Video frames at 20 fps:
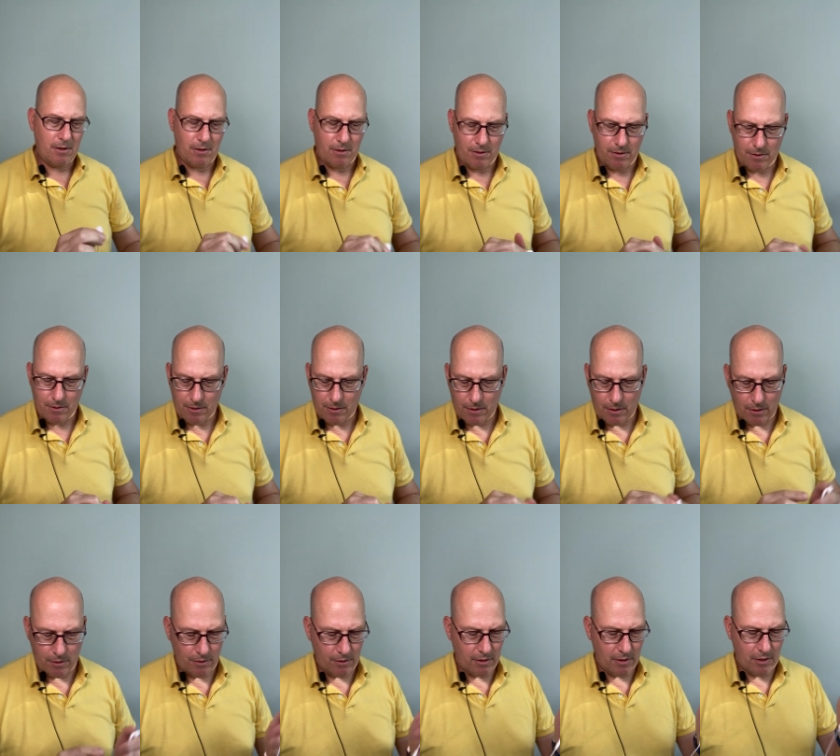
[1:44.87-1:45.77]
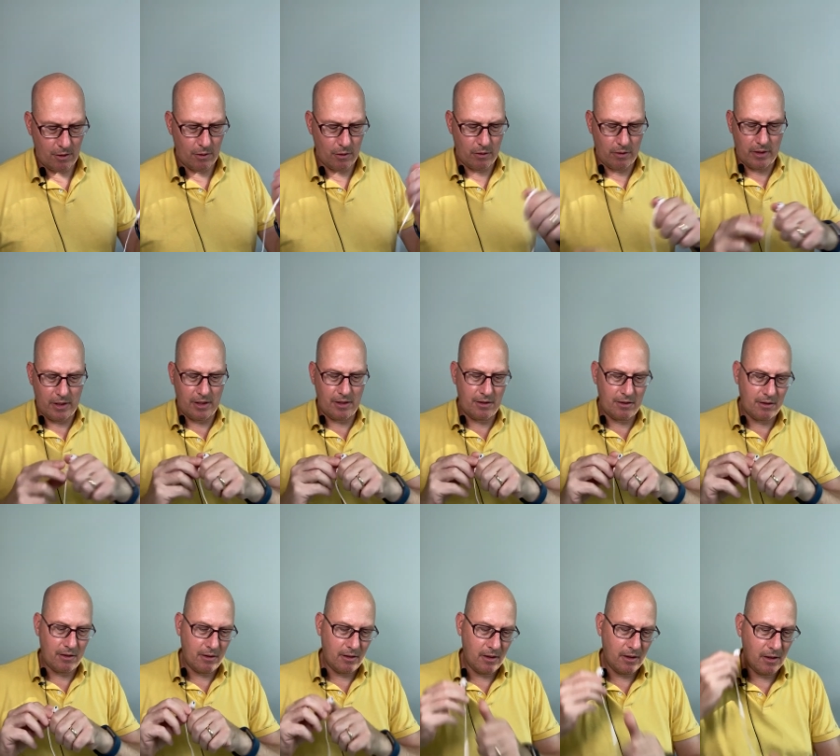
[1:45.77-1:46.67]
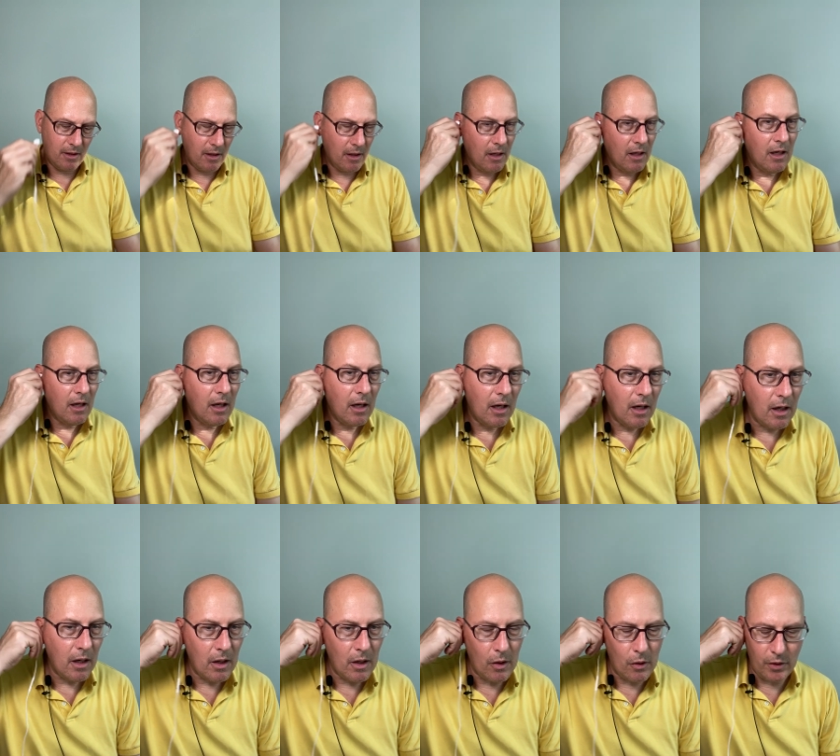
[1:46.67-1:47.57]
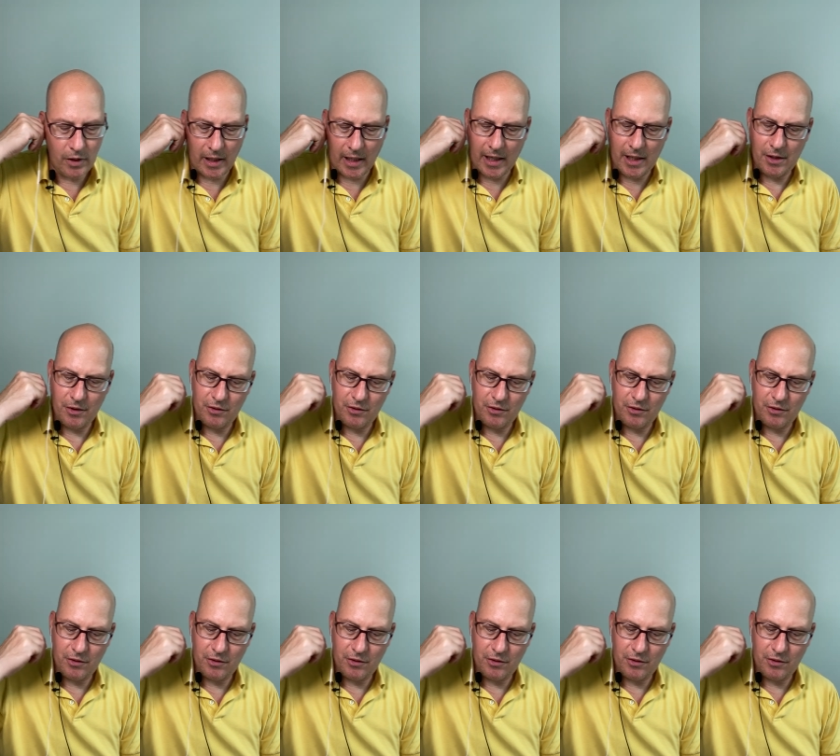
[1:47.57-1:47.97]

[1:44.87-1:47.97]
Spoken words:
excuse the noise. Okay,